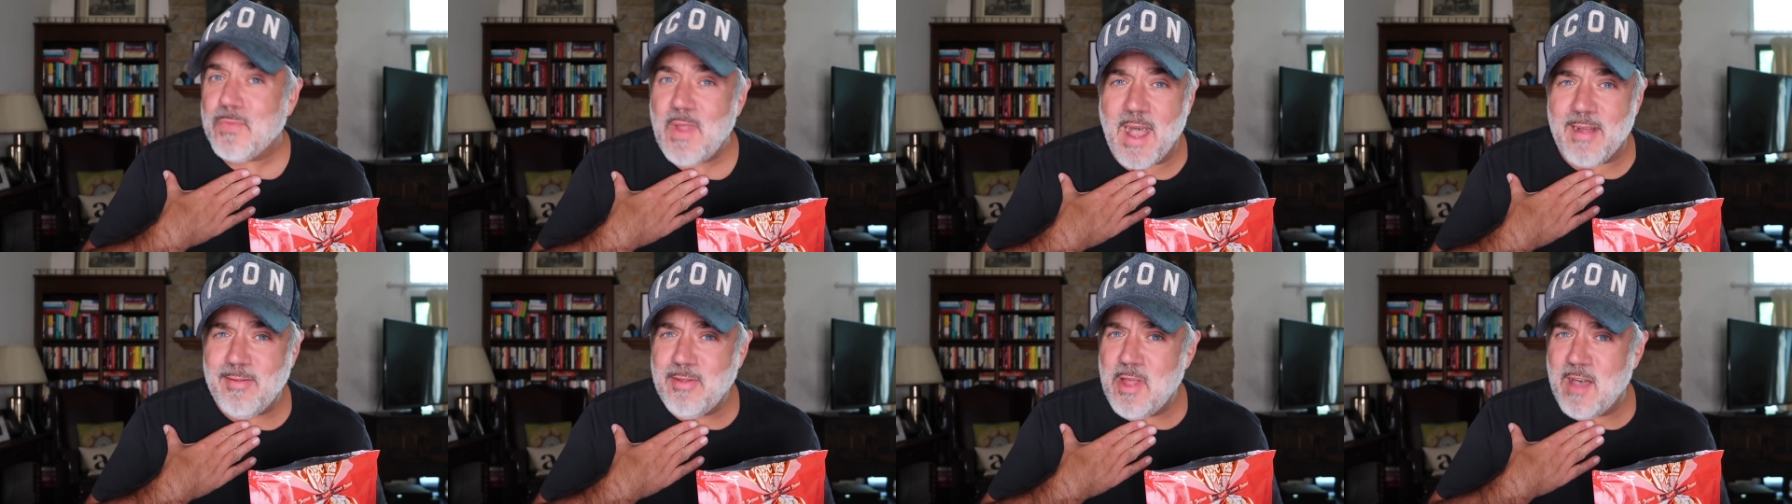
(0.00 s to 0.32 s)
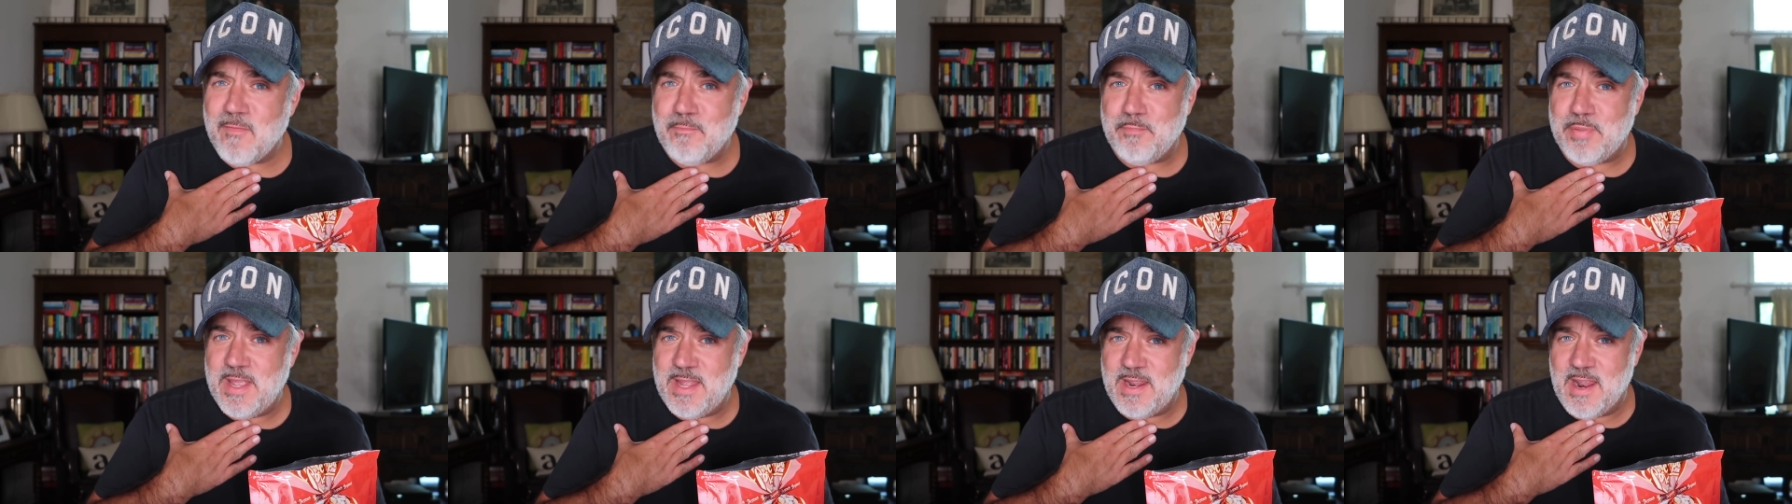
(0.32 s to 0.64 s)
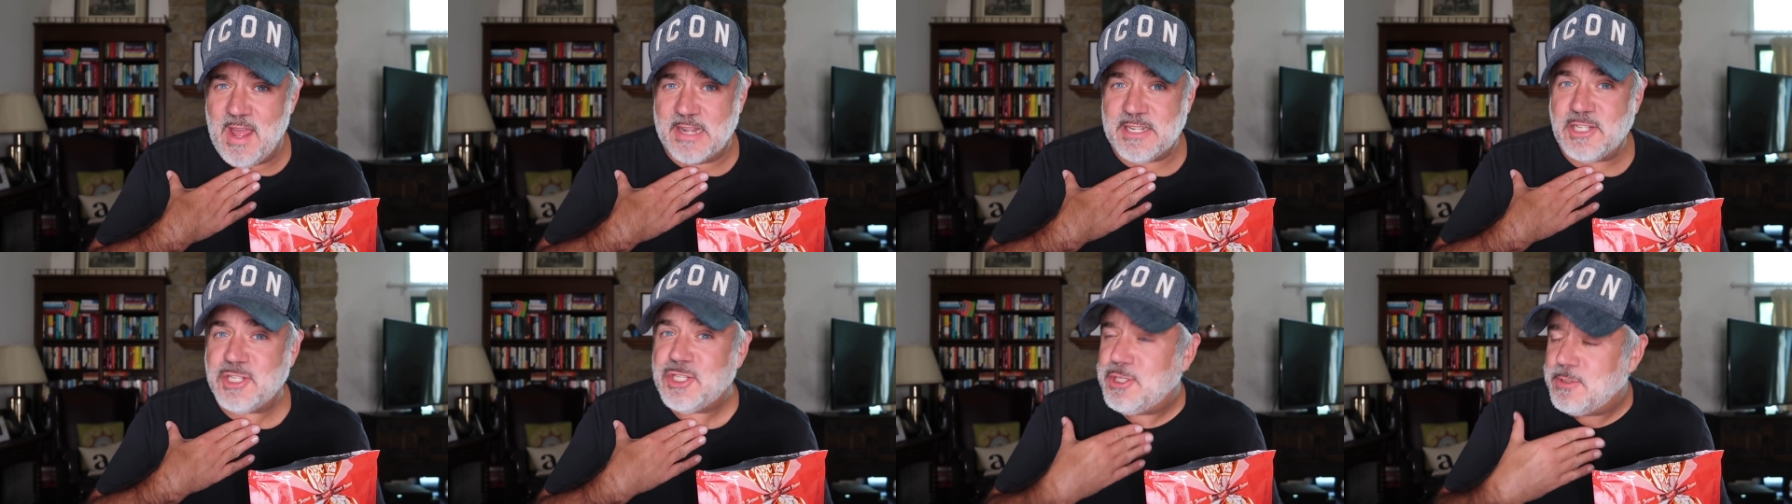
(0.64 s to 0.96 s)
I love
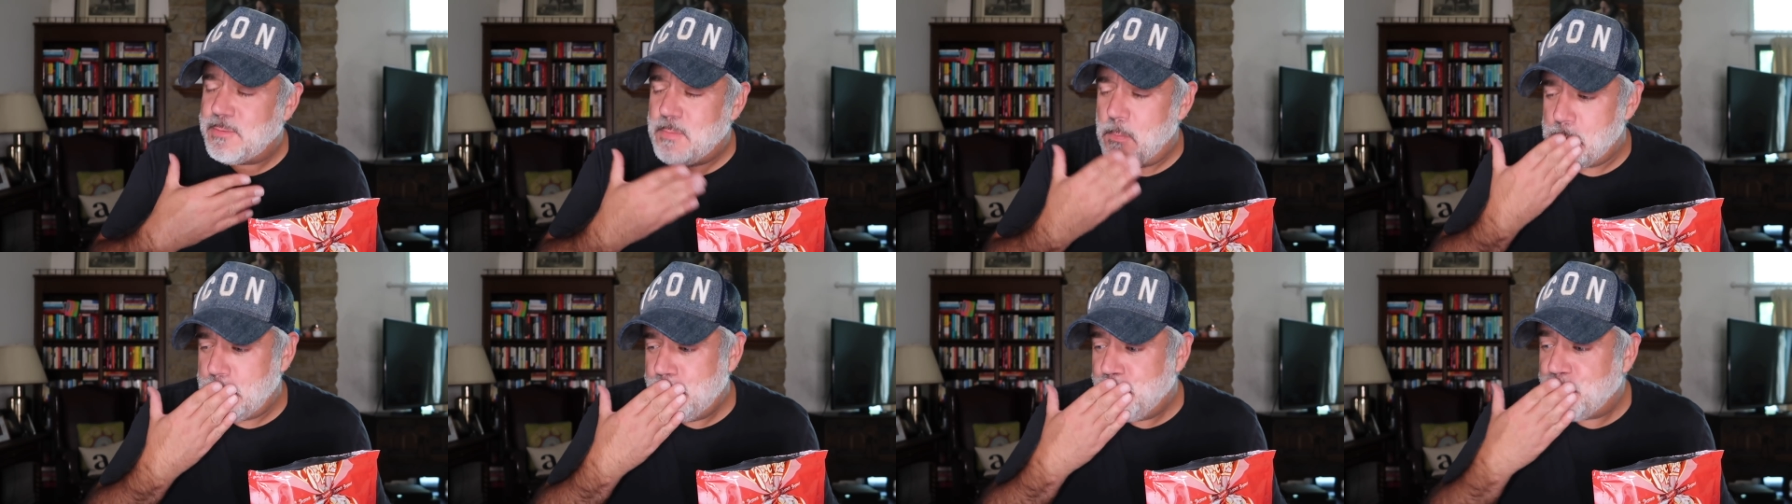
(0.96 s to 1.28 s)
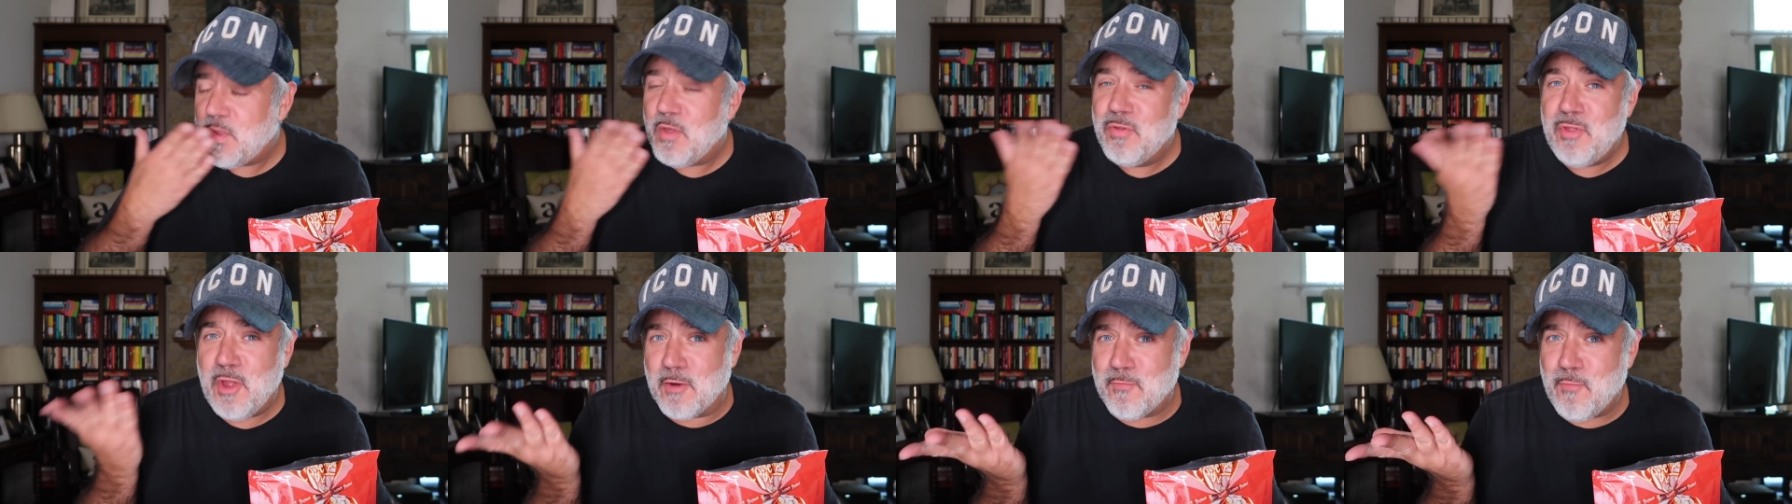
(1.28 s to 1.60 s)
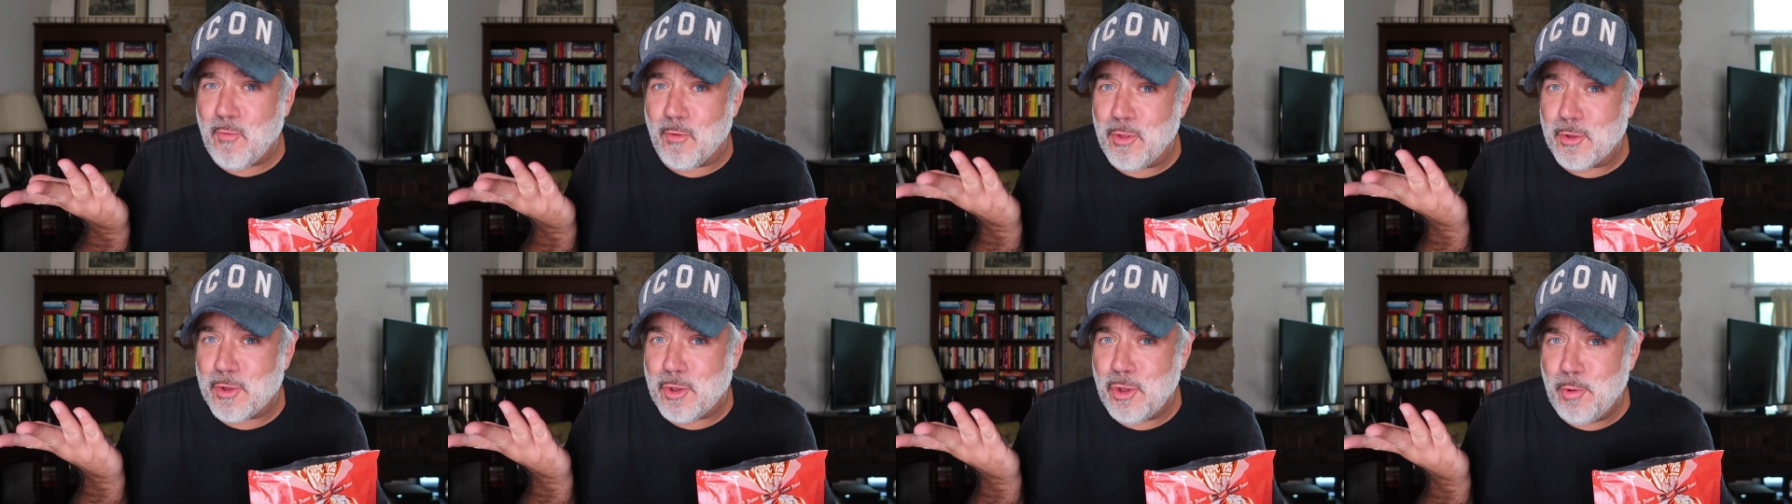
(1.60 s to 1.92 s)
peanuts,
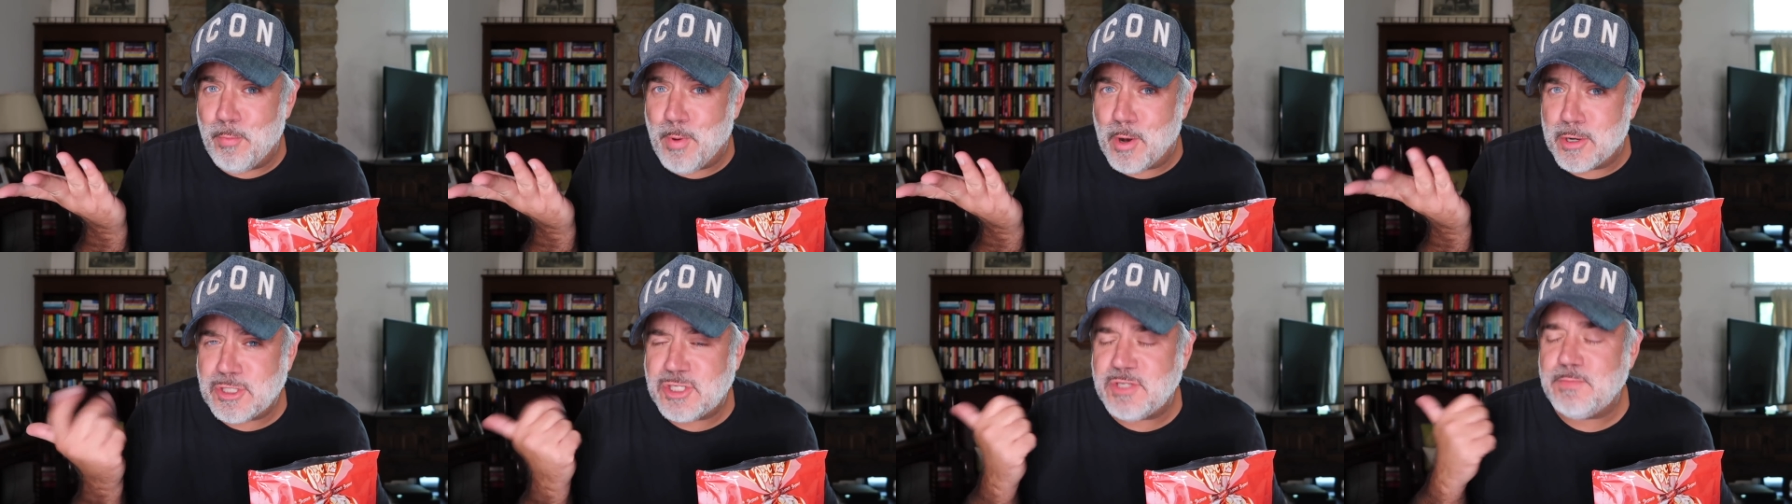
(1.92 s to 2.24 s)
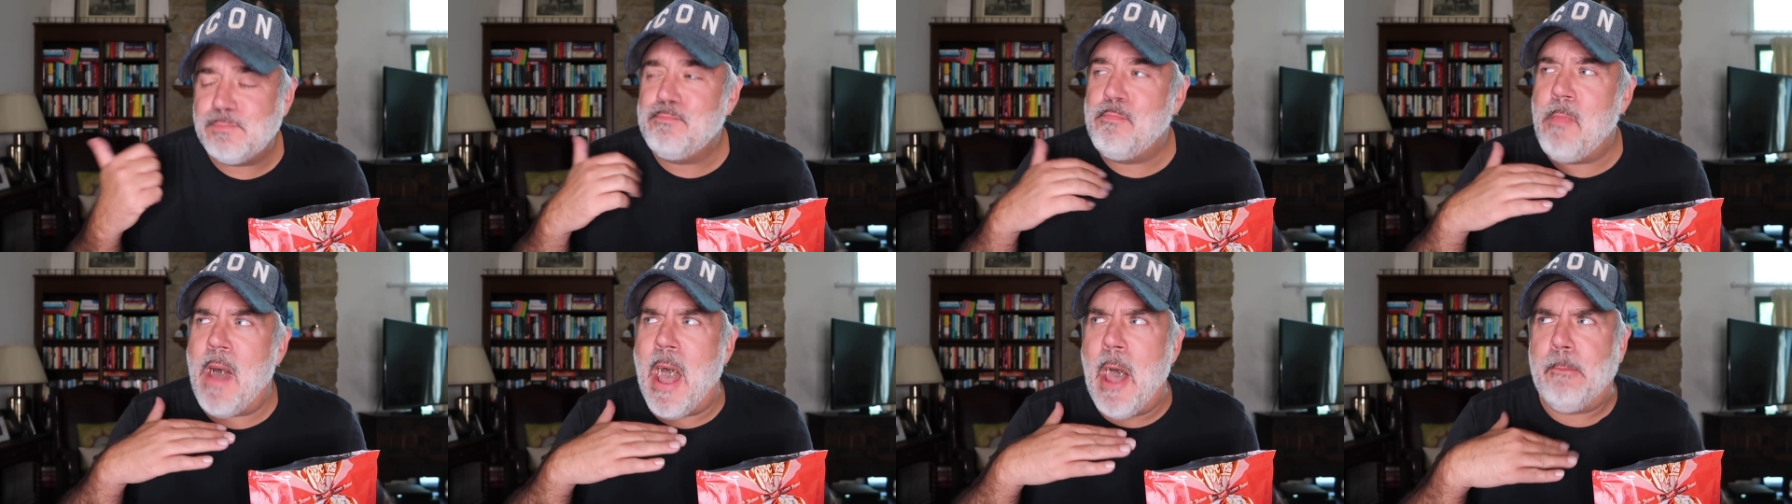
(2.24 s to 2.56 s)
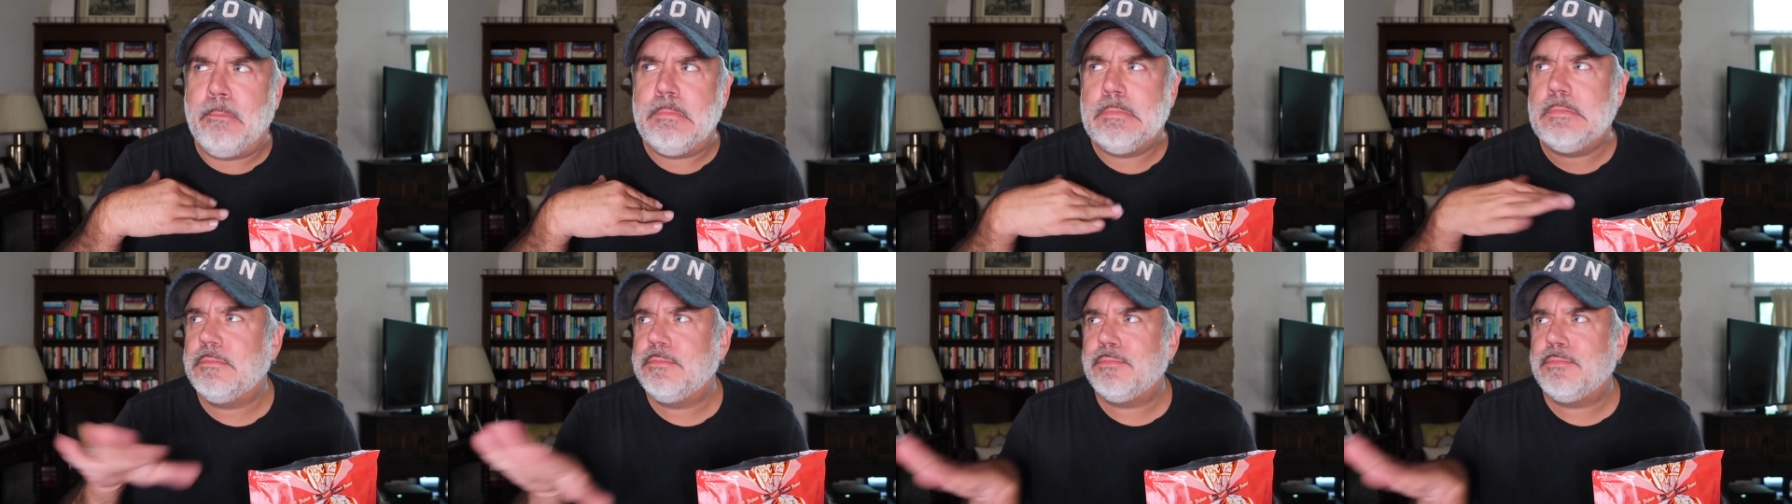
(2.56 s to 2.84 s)
therefore the goobers, but